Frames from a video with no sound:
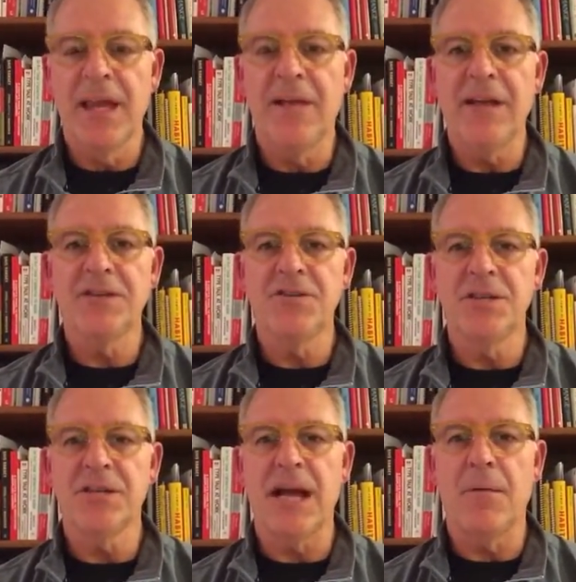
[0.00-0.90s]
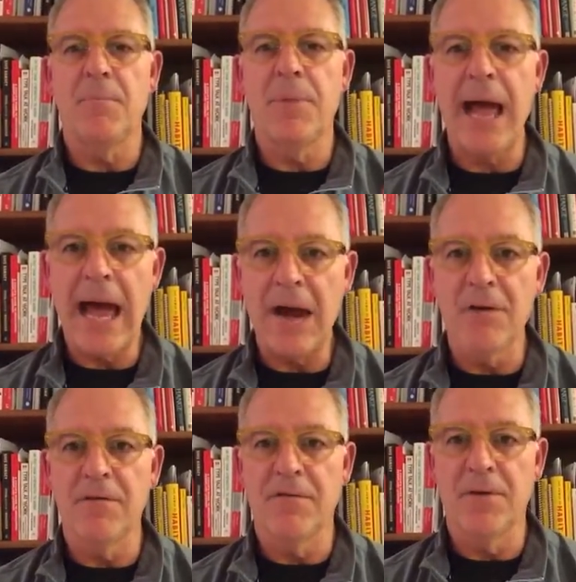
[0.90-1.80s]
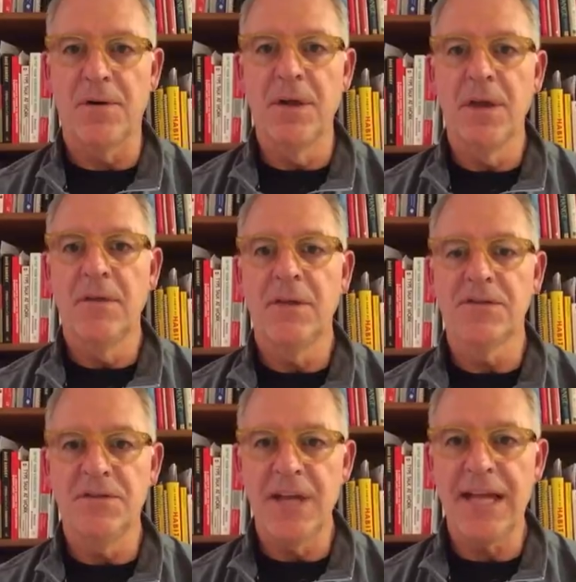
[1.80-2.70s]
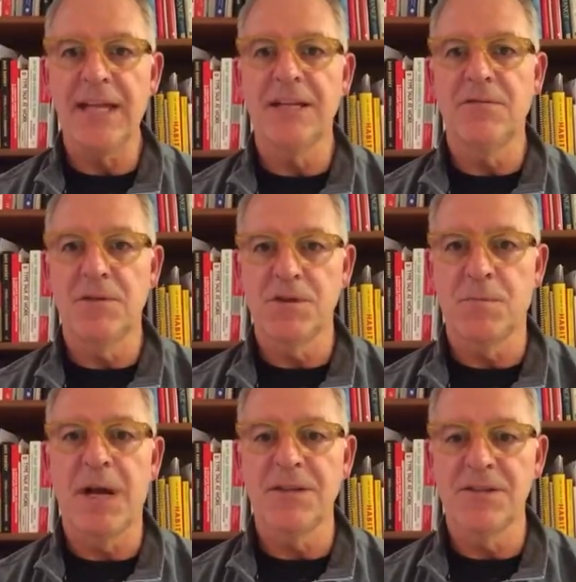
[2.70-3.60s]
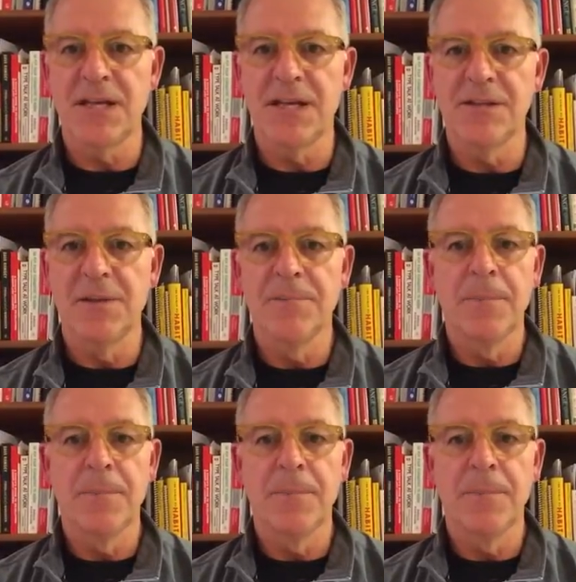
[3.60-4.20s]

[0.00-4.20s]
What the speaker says: And that's just how powerful this negative response is.